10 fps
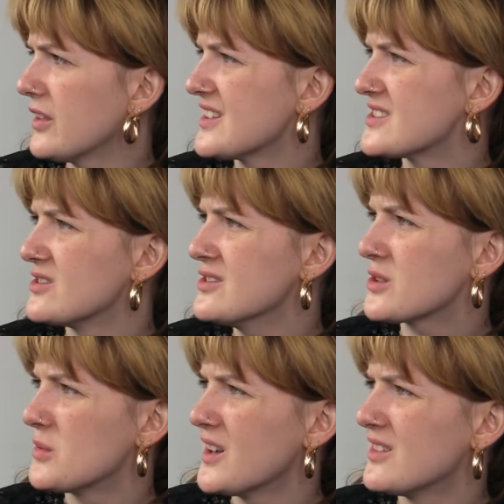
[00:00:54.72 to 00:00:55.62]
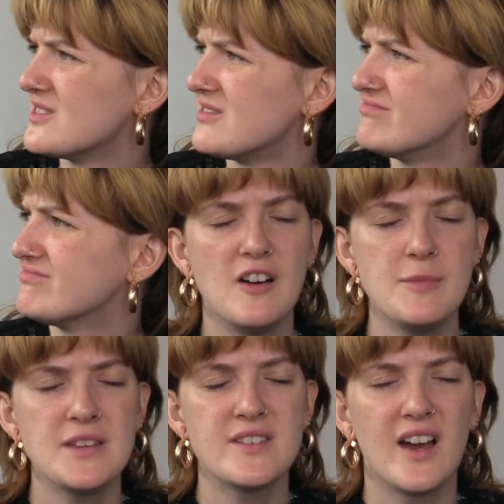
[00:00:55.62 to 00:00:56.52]
the sun's coming out. I've been
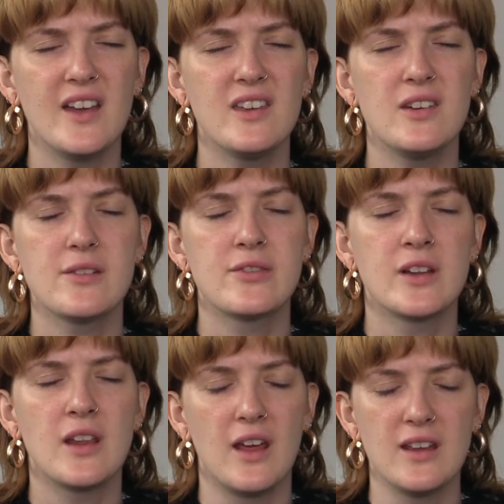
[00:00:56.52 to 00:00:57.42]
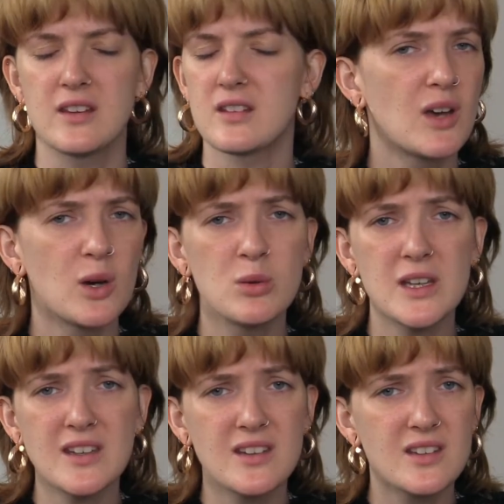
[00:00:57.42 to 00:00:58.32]
tired for like a week.